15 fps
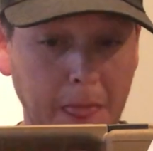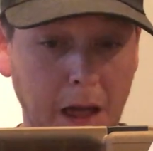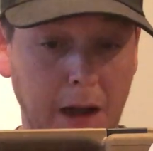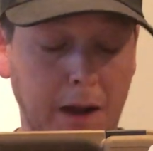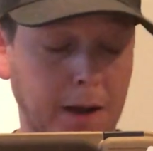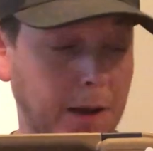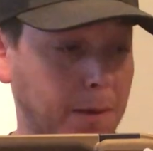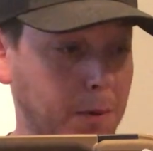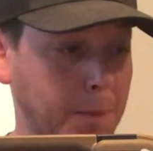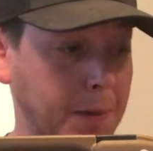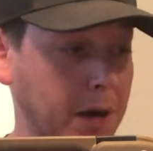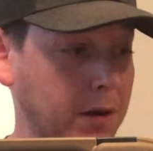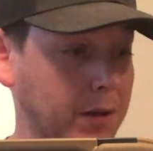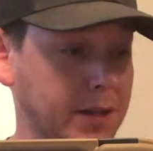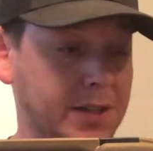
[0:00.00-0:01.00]

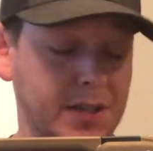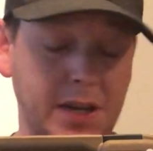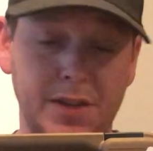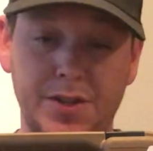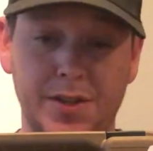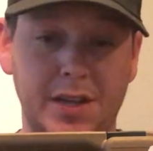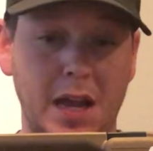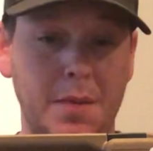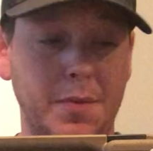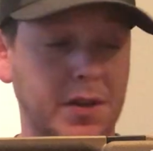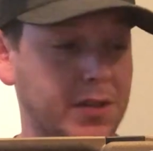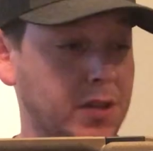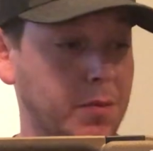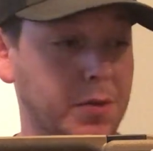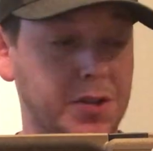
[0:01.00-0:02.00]
apparently SIG just came in
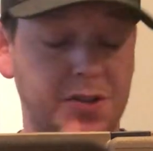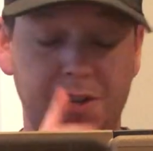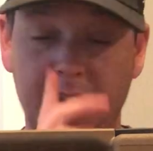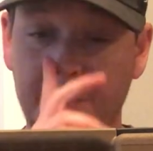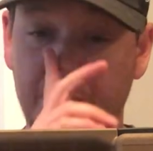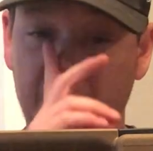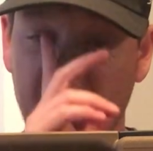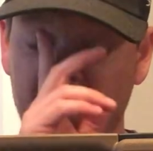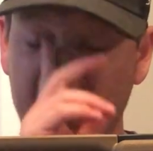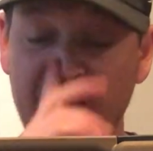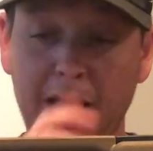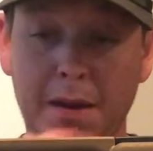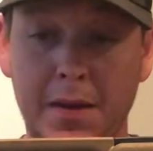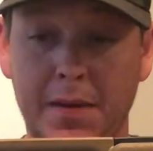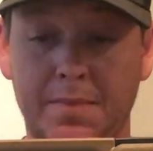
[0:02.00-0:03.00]
so much cheaper.
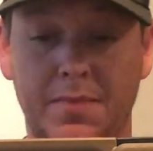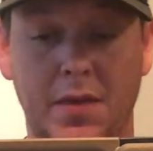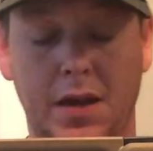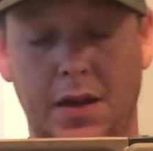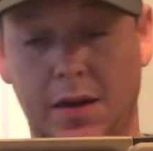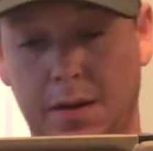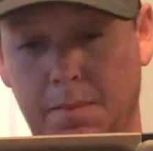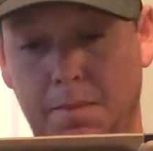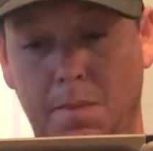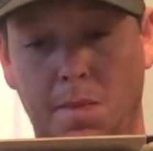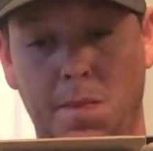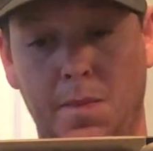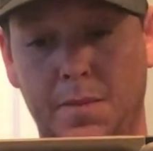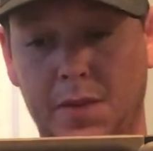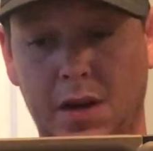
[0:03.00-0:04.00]

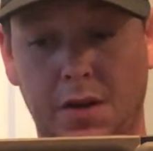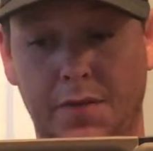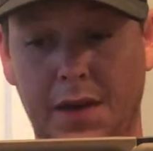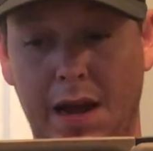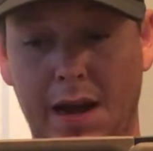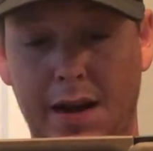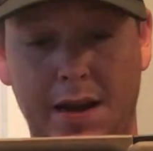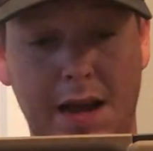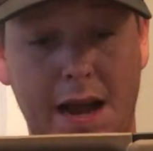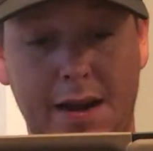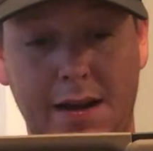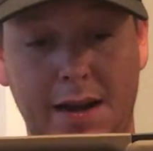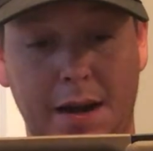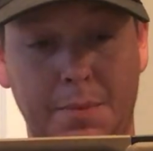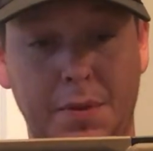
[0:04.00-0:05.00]
Had
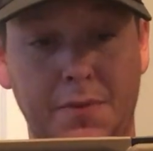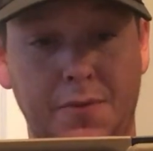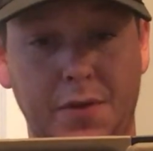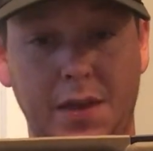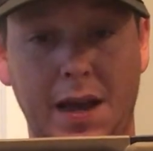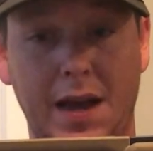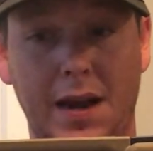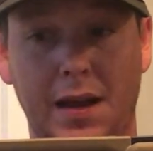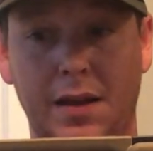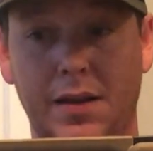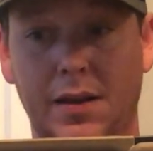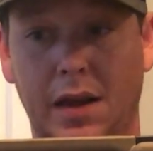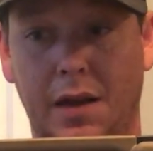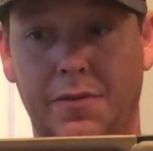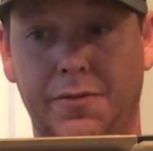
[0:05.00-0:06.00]
it not been for
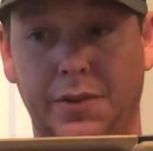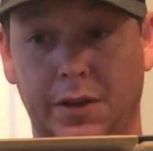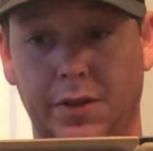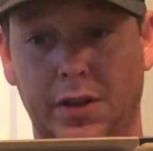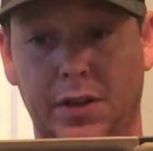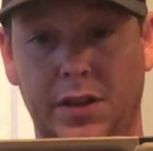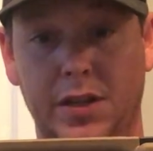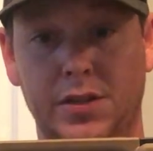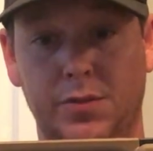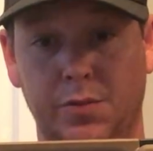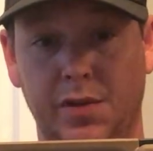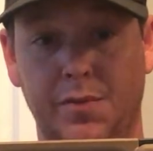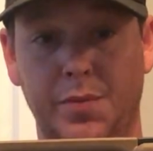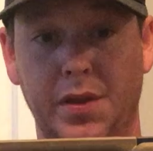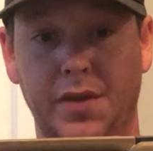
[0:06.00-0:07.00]
that, I feel that this
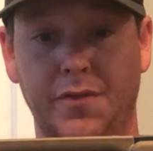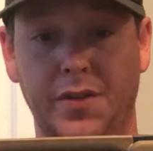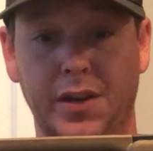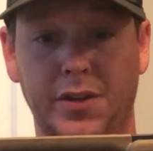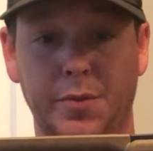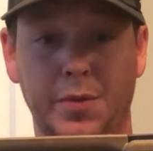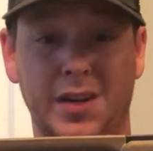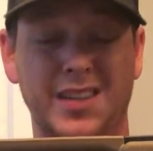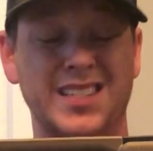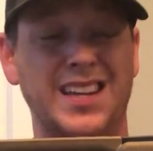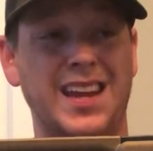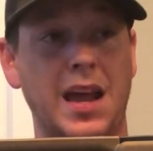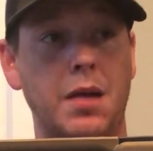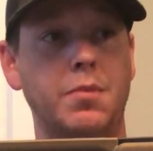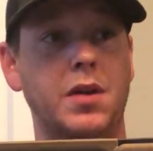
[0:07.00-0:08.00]
would have been the victor, because it
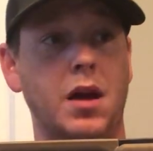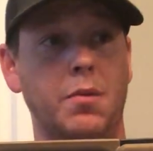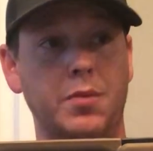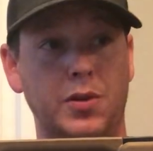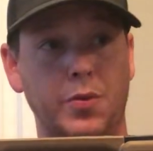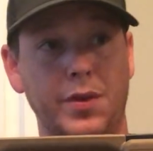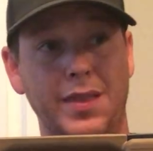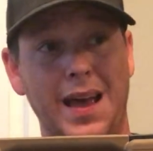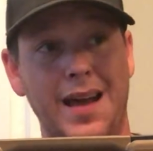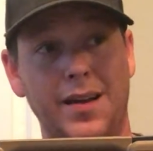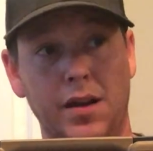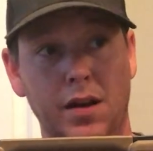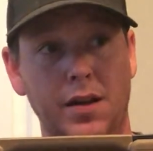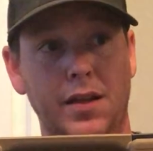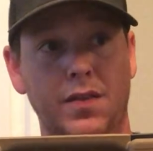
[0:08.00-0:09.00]
came down between that
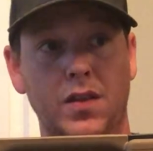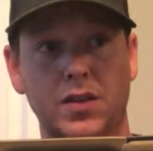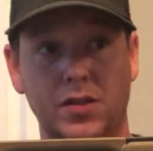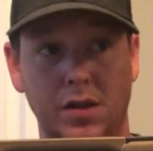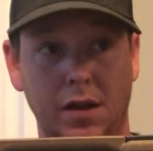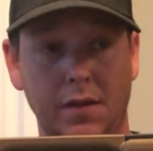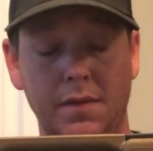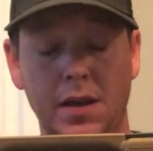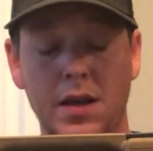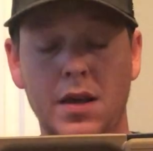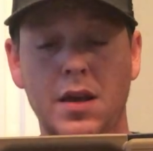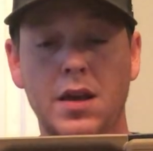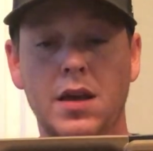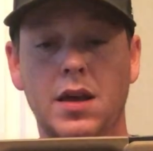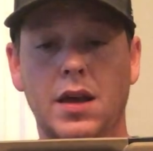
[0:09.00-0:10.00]
gun and this gun.
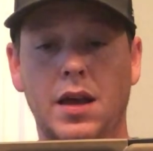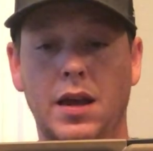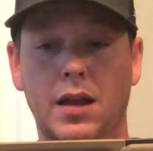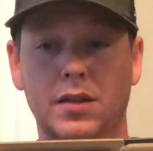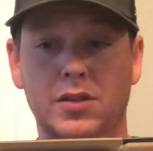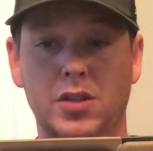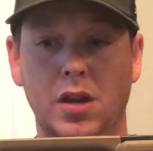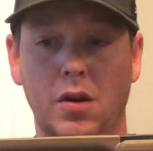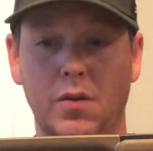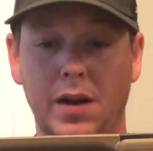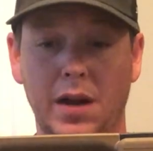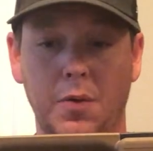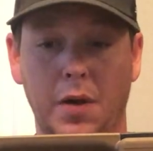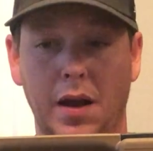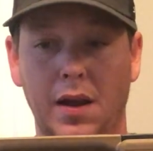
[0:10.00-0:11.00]
And so
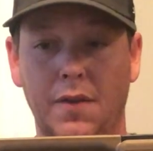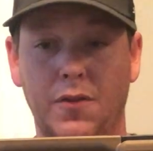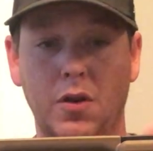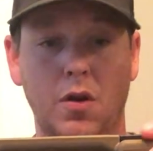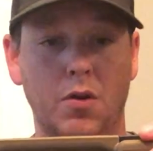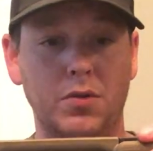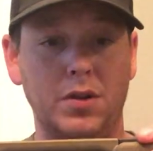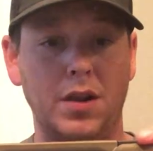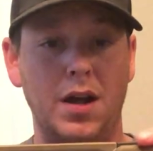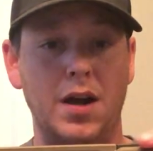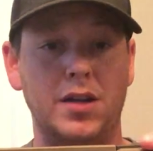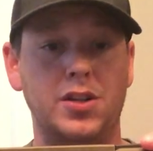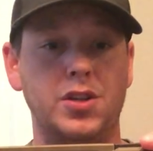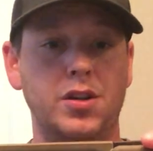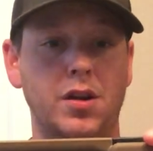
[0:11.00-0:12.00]
anyway, if you own
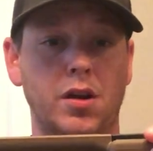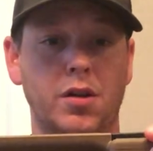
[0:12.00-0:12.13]
Glocks, you